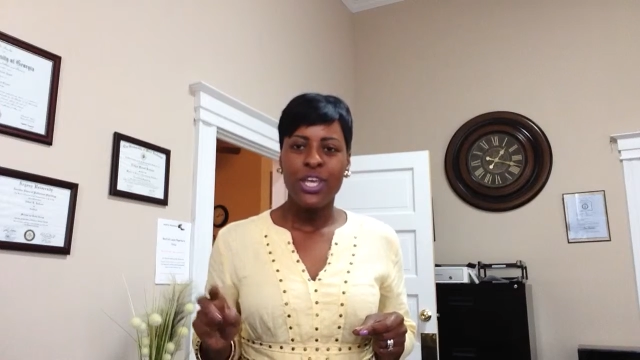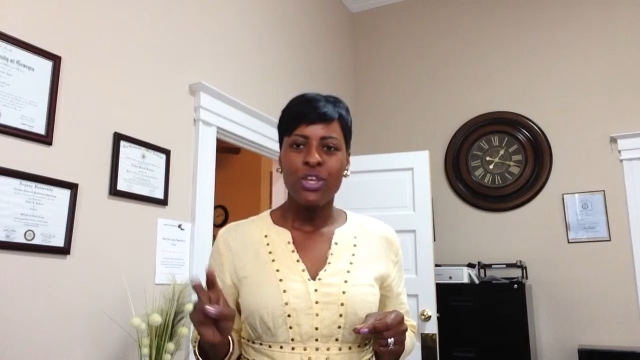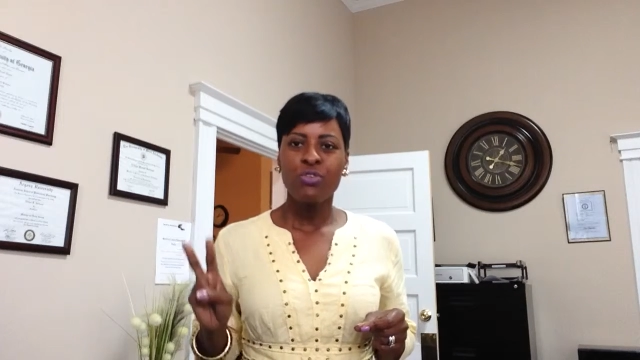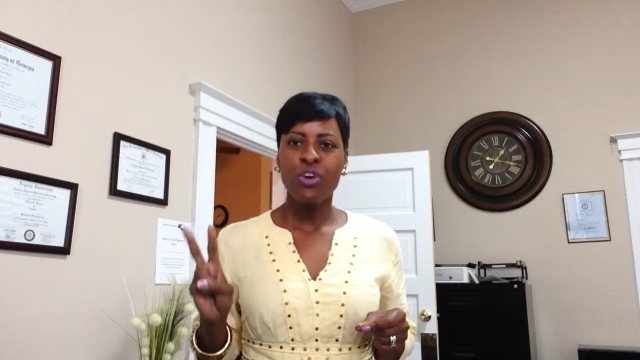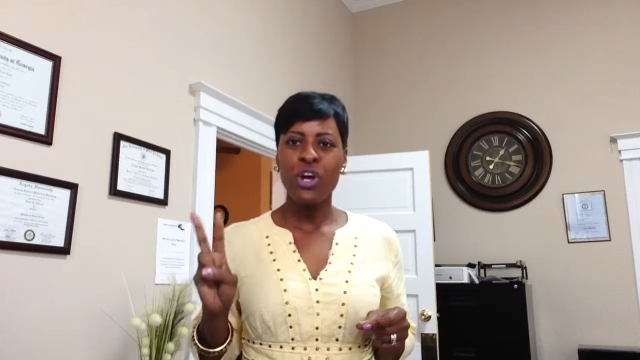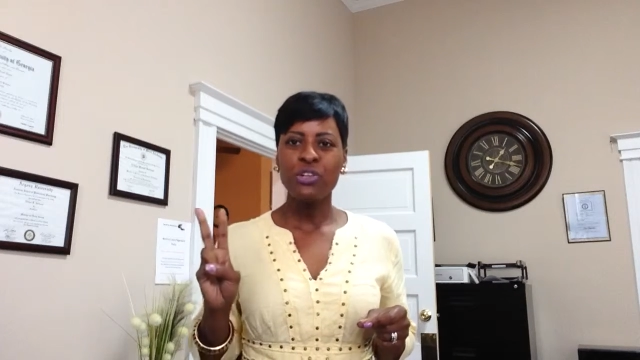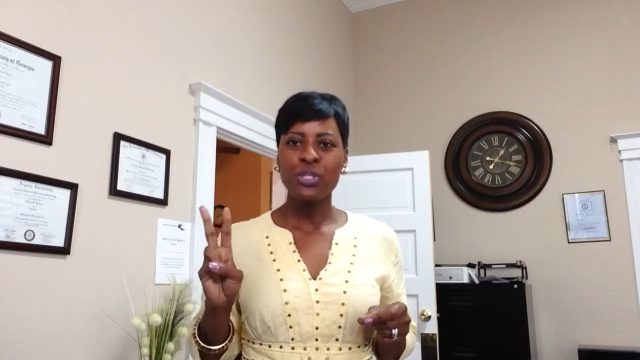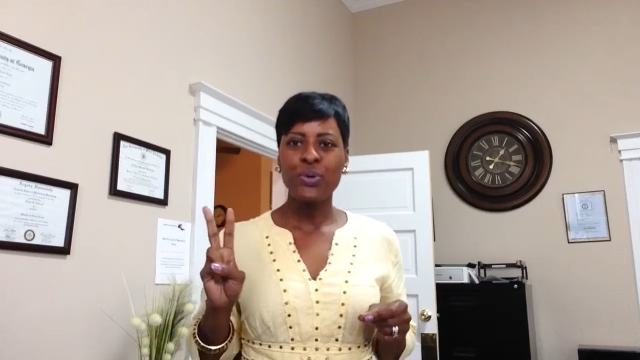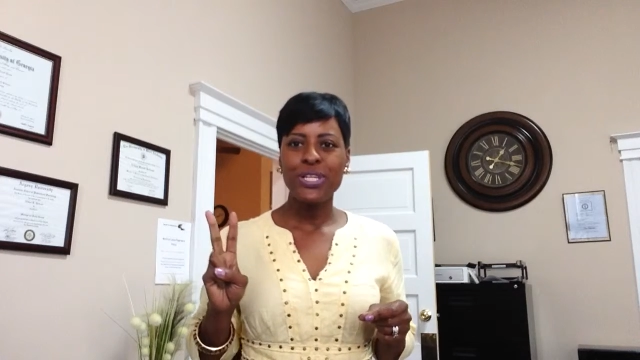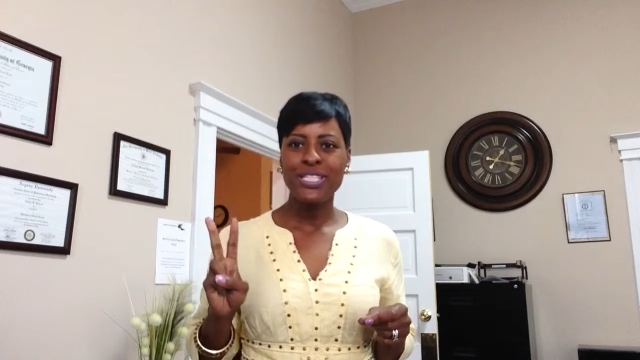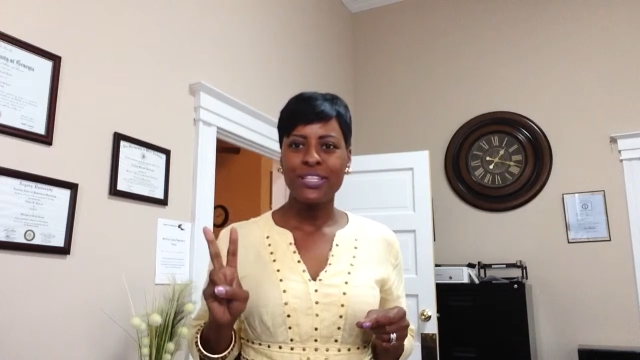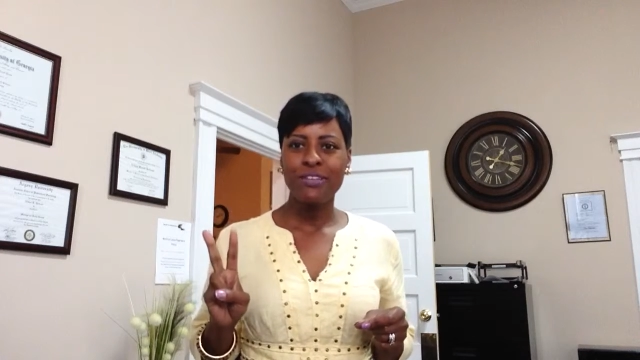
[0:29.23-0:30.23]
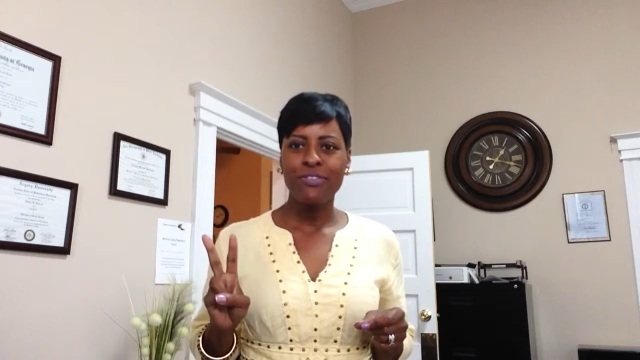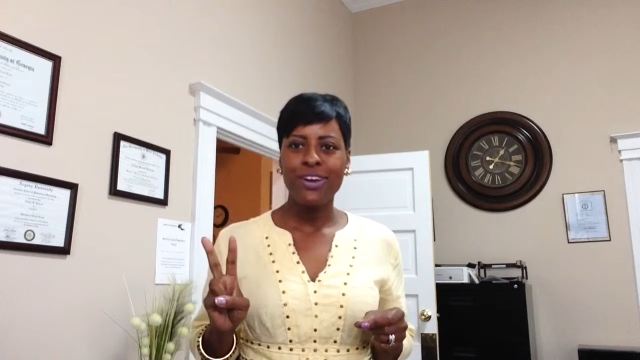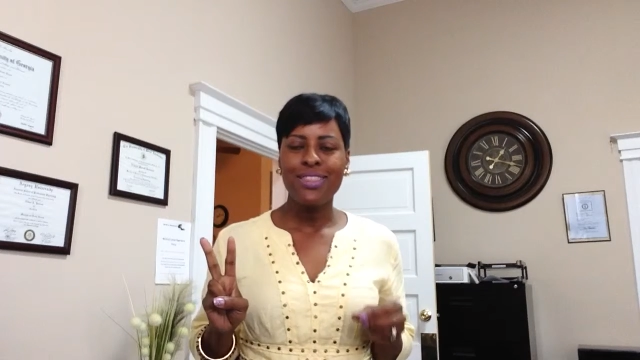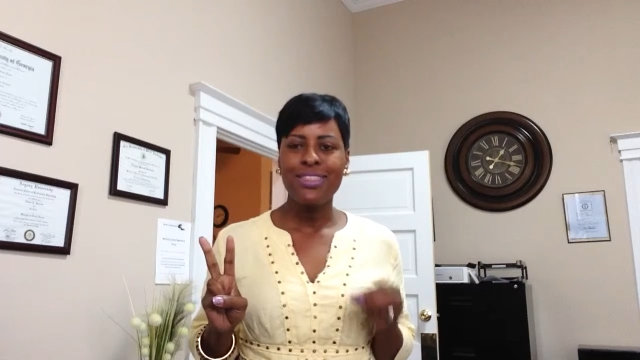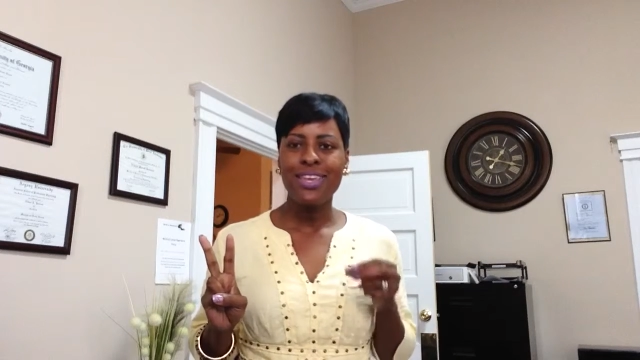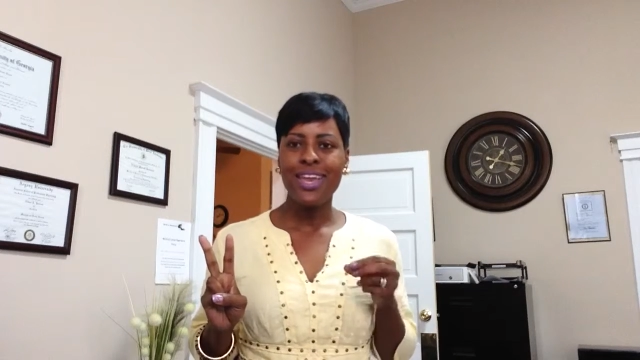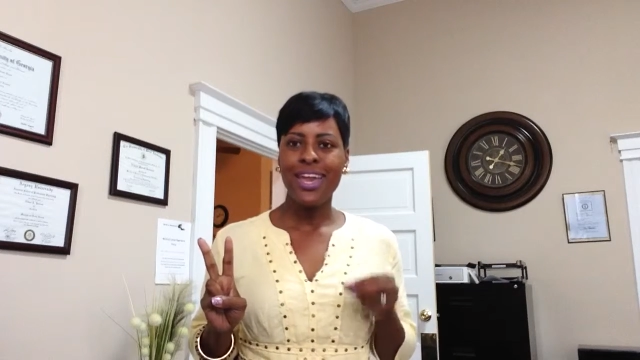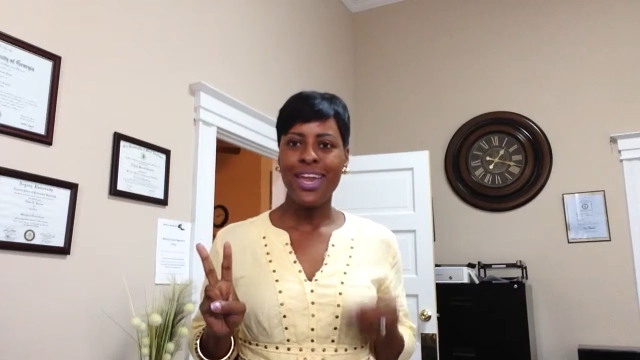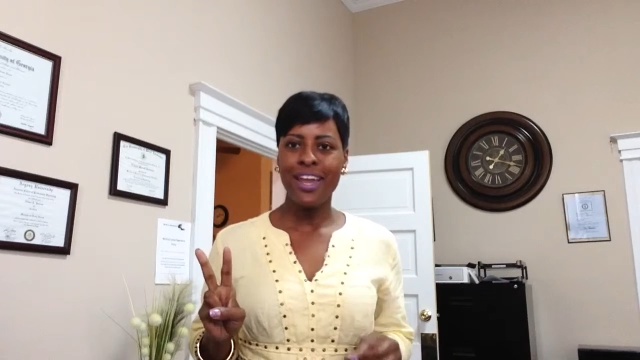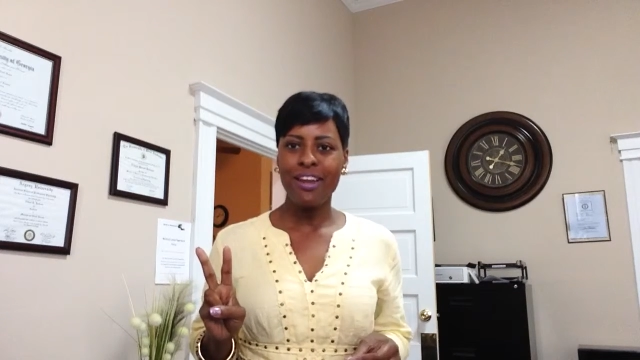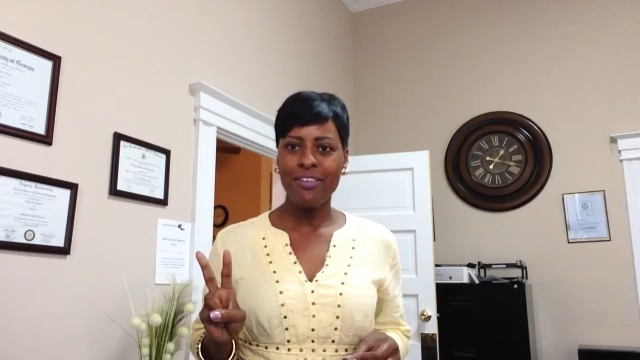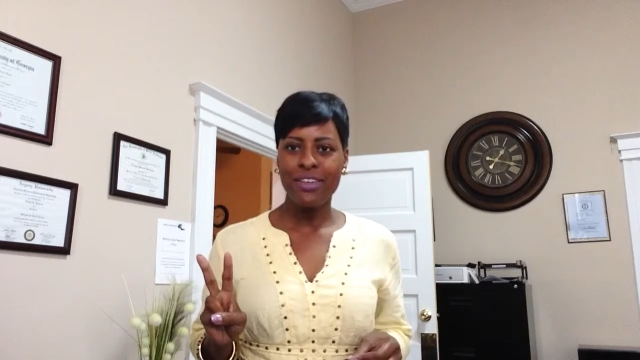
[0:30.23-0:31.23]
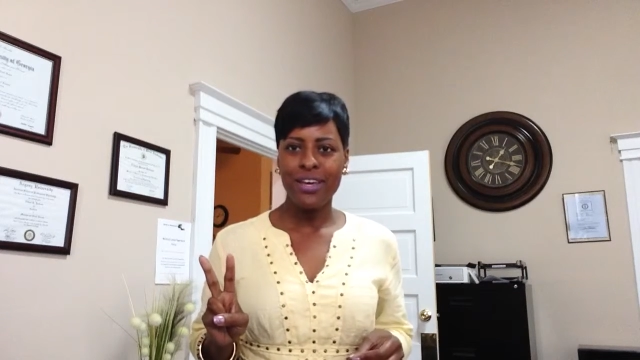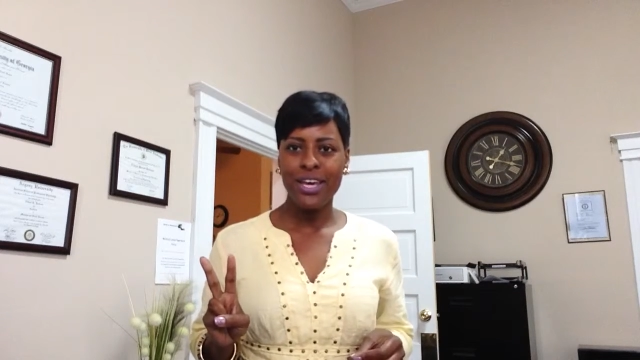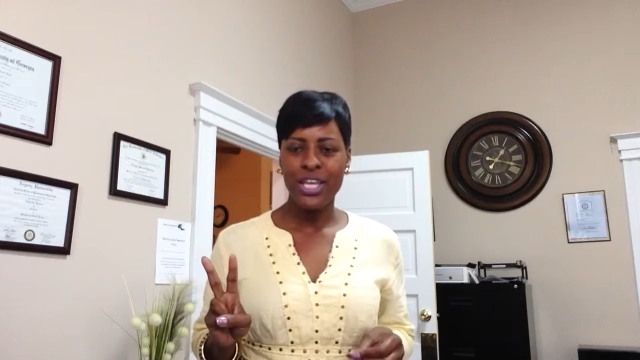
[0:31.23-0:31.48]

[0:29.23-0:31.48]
you've also identified the area